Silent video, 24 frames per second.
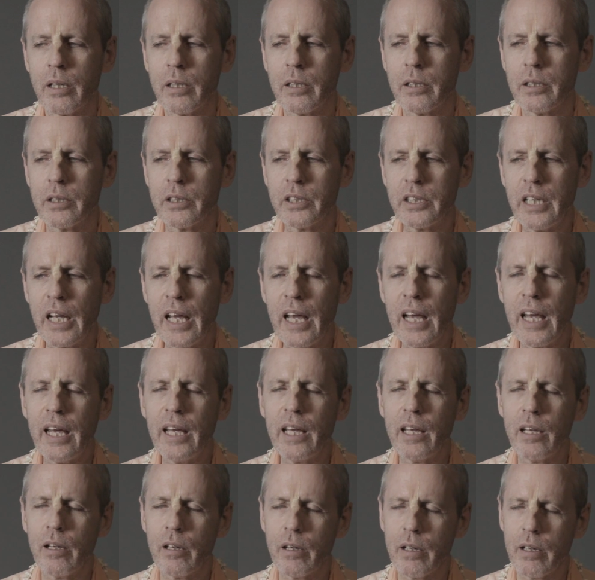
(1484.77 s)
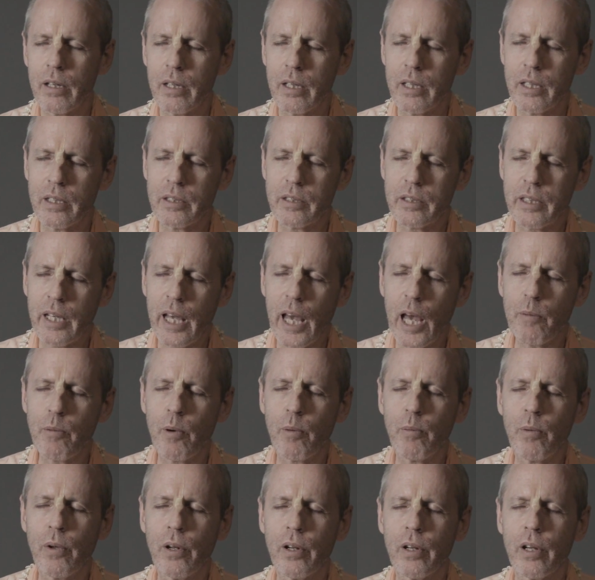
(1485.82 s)
She is
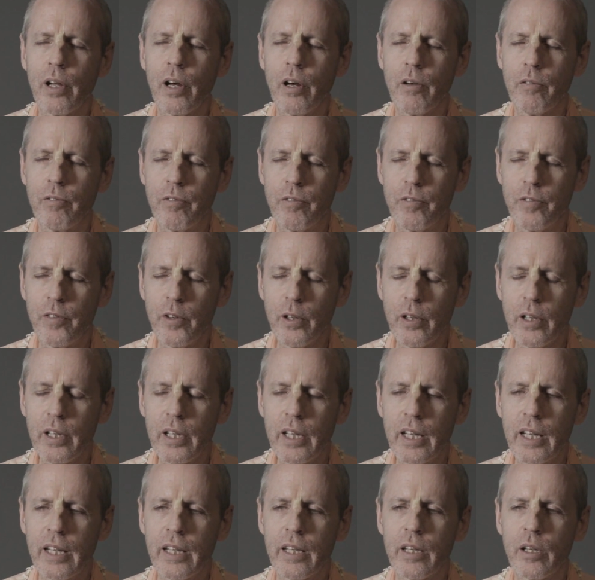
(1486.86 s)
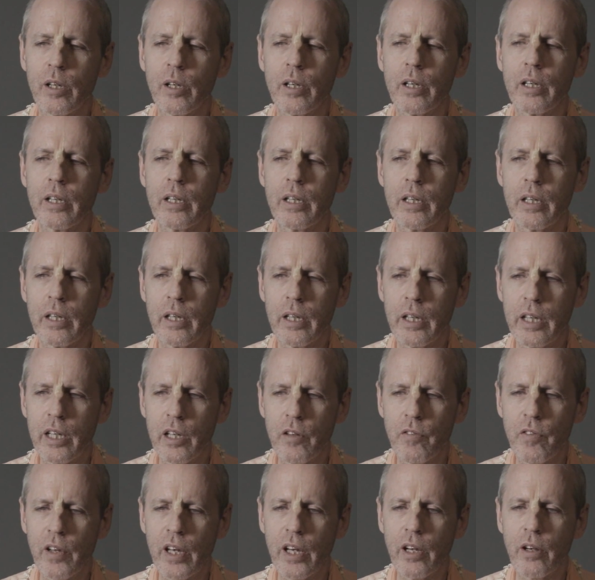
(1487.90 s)
capable of fully
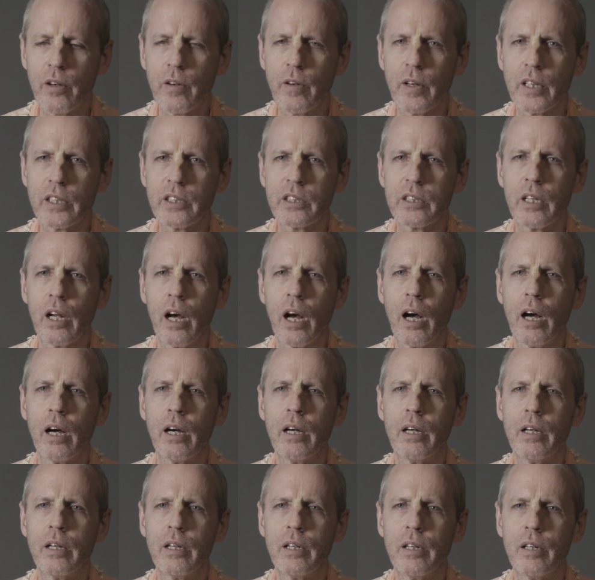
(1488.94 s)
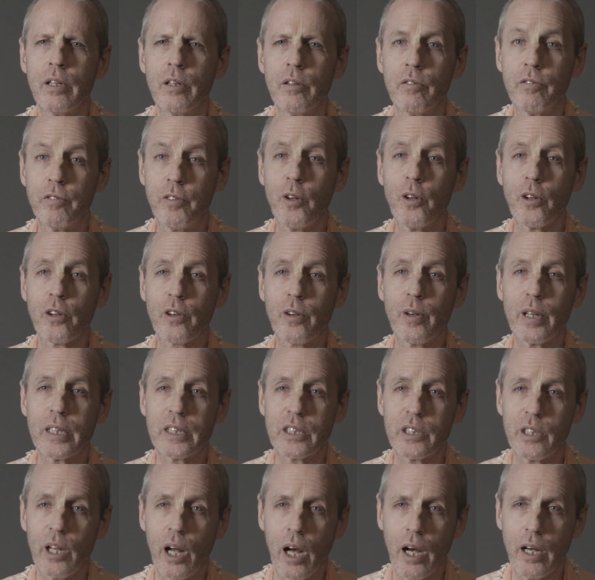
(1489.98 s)
giving Krishna, full
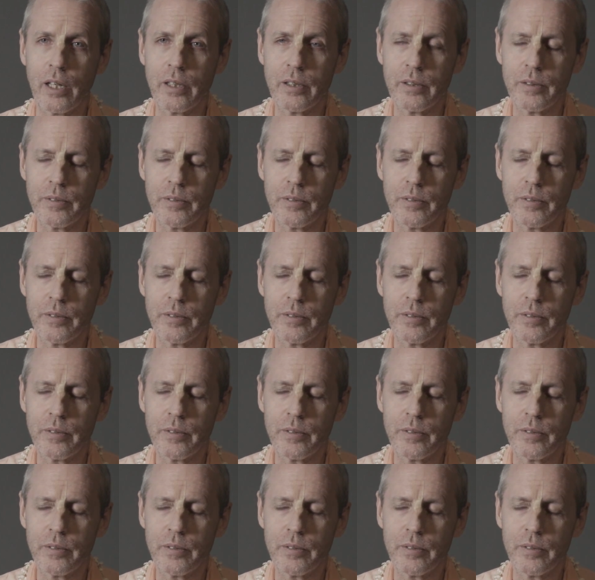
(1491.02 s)
Krishna.